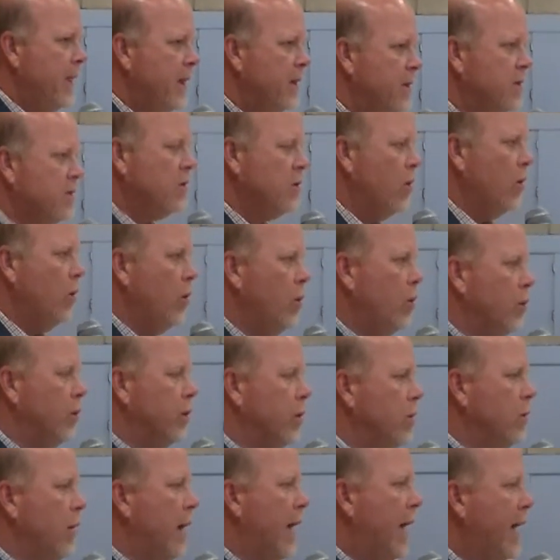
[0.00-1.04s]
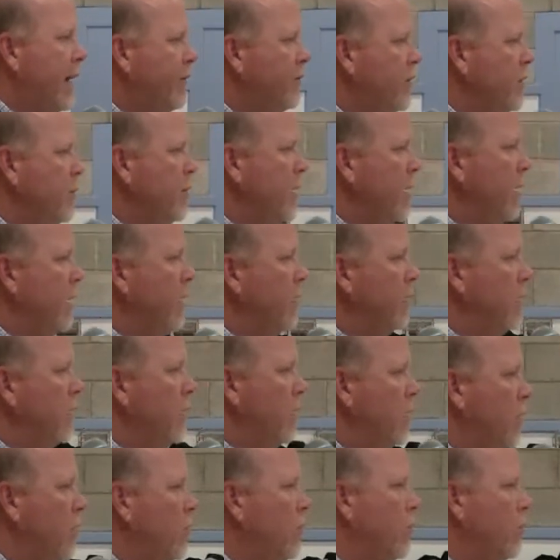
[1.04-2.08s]
So you have to be, you
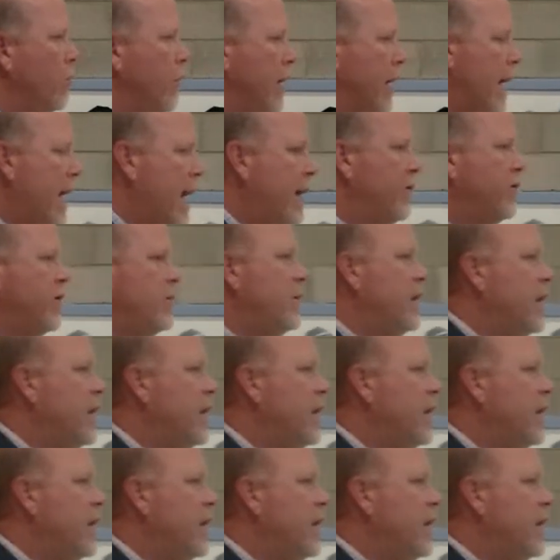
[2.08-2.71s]
know, we have to